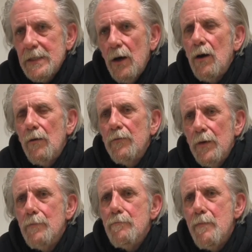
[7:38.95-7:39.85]
of
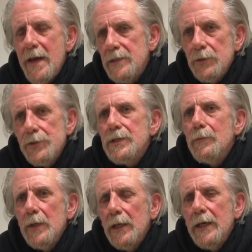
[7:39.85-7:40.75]
mental
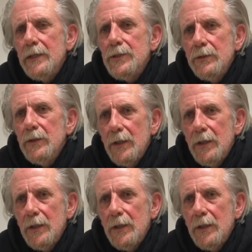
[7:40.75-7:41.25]
stimulation